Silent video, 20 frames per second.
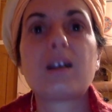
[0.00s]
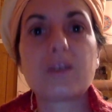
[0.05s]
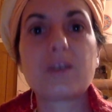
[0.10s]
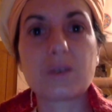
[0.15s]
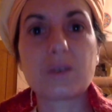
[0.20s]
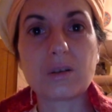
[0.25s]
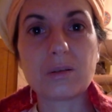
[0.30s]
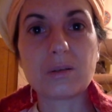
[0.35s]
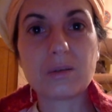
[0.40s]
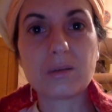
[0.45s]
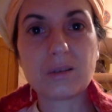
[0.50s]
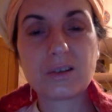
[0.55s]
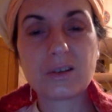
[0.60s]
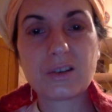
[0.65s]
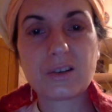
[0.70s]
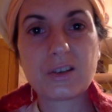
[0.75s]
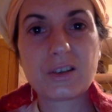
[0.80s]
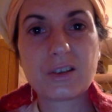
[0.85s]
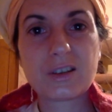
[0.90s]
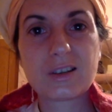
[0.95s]
No?
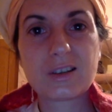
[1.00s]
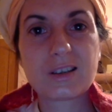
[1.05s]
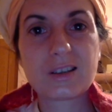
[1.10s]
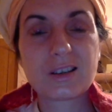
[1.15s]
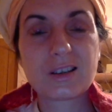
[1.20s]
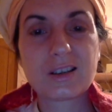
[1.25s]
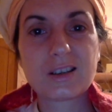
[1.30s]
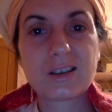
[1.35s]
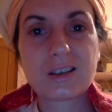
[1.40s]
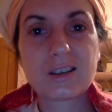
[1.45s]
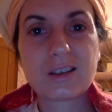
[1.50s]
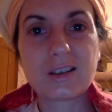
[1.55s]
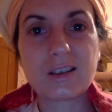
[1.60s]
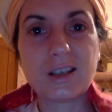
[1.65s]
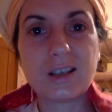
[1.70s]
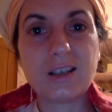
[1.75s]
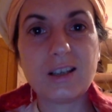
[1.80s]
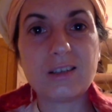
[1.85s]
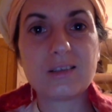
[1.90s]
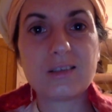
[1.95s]

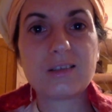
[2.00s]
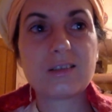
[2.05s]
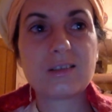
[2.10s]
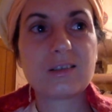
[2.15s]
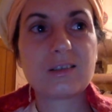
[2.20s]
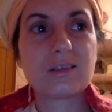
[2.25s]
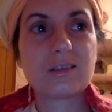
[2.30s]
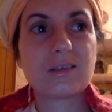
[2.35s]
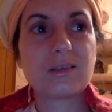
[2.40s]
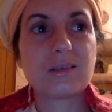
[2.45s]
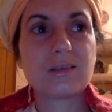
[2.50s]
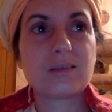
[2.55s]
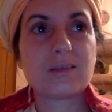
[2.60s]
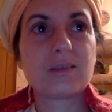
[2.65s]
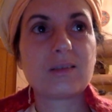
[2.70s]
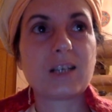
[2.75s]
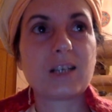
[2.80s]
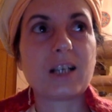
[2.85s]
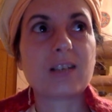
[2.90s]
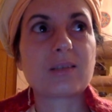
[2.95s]
In
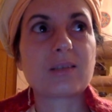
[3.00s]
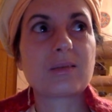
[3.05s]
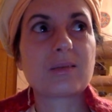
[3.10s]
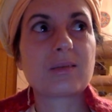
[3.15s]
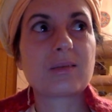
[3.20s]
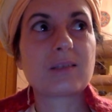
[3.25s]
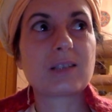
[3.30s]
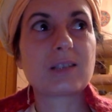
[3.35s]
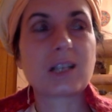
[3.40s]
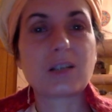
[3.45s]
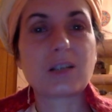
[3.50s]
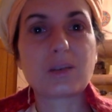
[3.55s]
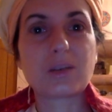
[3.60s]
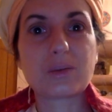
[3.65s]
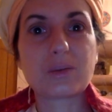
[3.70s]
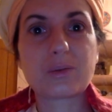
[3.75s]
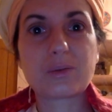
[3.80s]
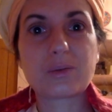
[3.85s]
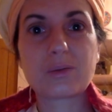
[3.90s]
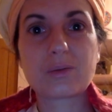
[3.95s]
that state
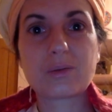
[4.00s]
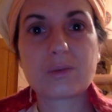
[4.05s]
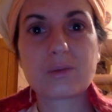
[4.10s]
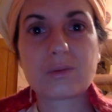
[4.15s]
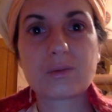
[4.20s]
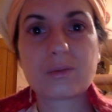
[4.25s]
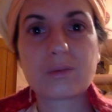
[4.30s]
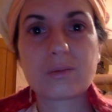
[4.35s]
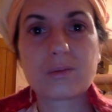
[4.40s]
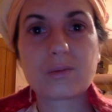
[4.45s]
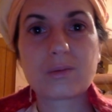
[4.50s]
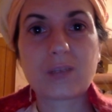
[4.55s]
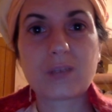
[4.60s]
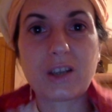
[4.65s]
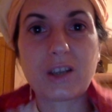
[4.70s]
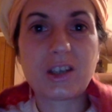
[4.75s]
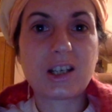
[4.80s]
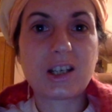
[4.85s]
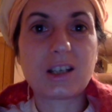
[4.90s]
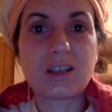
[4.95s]
of
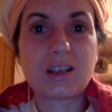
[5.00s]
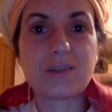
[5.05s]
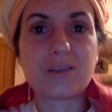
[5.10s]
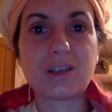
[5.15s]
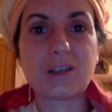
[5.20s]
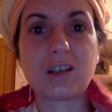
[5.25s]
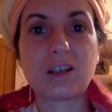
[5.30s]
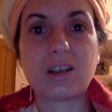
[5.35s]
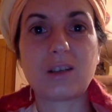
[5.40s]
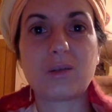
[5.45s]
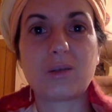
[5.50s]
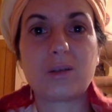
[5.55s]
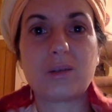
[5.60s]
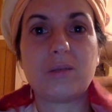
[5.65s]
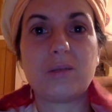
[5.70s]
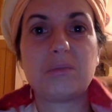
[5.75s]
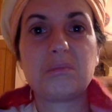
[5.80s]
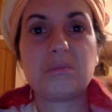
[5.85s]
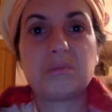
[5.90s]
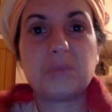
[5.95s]
nothing and everything,
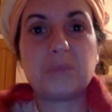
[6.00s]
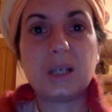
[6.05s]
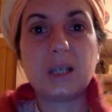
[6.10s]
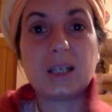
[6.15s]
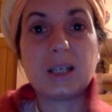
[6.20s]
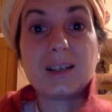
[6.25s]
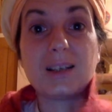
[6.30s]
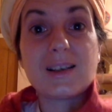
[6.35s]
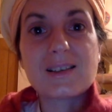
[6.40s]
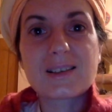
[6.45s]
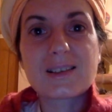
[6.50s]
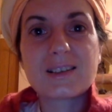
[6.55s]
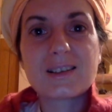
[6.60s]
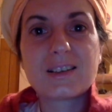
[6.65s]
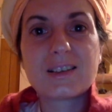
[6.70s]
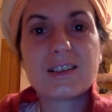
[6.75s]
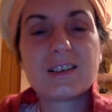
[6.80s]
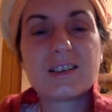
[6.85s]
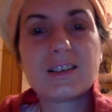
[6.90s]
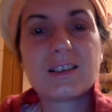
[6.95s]
or beingness.
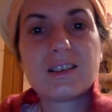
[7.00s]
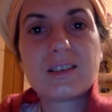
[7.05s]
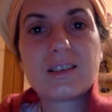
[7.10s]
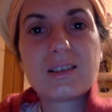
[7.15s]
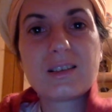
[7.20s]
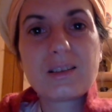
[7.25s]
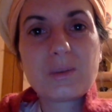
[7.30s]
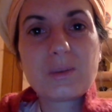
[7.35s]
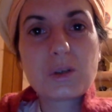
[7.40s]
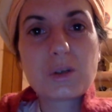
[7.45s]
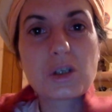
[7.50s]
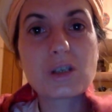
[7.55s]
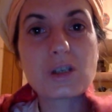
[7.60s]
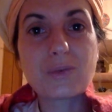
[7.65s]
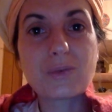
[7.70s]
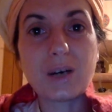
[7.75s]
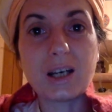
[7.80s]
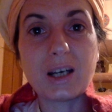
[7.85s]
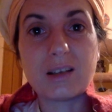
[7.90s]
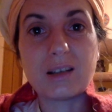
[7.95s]
Which is
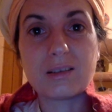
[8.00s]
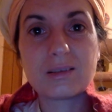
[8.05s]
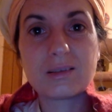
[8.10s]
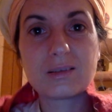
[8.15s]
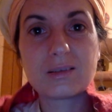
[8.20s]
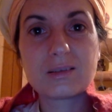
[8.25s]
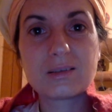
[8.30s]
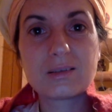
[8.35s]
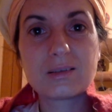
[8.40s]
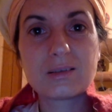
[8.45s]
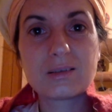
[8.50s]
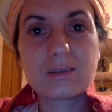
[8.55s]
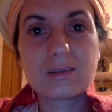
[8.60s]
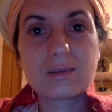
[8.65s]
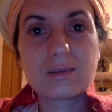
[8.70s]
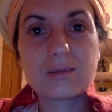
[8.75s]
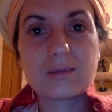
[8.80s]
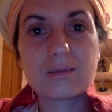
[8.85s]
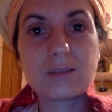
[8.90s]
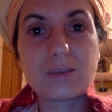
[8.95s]
fine.
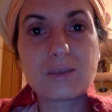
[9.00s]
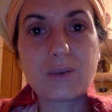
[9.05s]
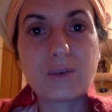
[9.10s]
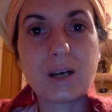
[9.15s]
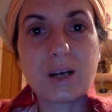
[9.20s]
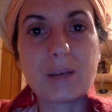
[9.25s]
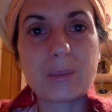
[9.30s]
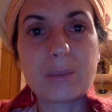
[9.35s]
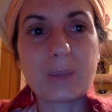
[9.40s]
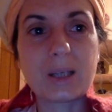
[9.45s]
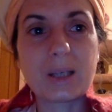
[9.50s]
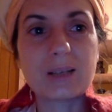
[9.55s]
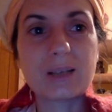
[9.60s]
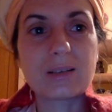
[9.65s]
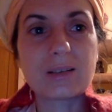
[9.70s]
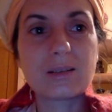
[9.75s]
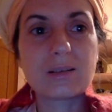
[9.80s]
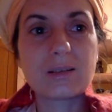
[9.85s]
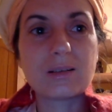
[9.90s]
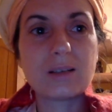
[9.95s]
It's fine. But
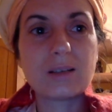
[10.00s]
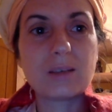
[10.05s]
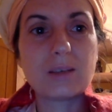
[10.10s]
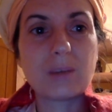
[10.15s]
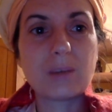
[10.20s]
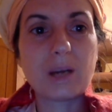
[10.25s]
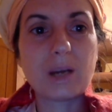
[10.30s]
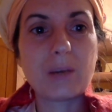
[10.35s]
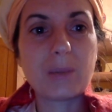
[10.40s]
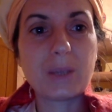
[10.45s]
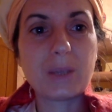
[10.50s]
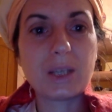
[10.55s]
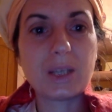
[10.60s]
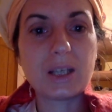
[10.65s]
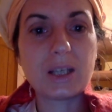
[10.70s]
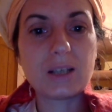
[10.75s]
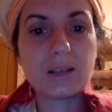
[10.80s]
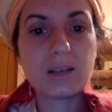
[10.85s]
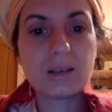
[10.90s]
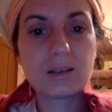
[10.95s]
in my
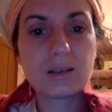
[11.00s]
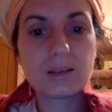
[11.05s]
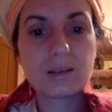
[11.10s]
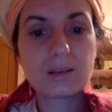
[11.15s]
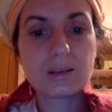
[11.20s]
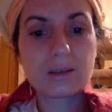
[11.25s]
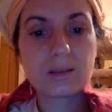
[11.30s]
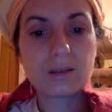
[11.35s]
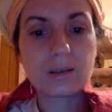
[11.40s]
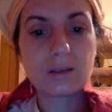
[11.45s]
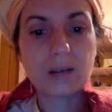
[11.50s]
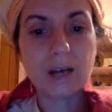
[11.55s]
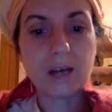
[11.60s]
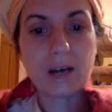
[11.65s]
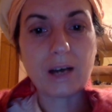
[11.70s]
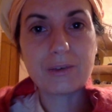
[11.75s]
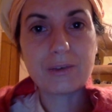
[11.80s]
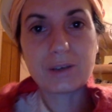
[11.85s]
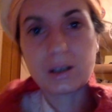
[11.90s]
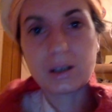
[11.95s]
opinion, I have